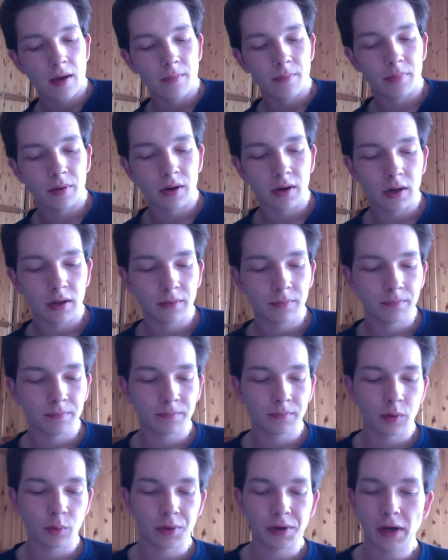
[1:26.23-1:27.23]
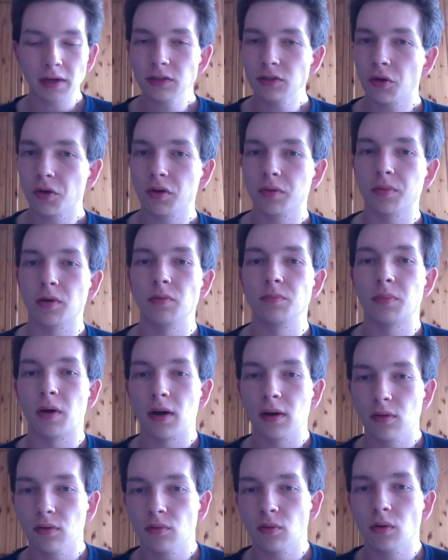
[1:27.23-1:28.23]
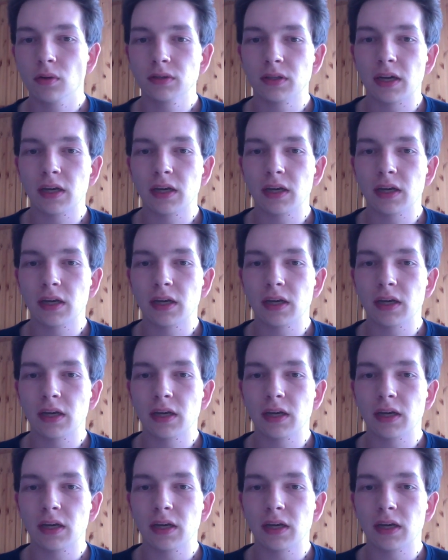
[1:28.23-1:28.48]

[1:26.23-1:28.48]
But when I talk about body throws,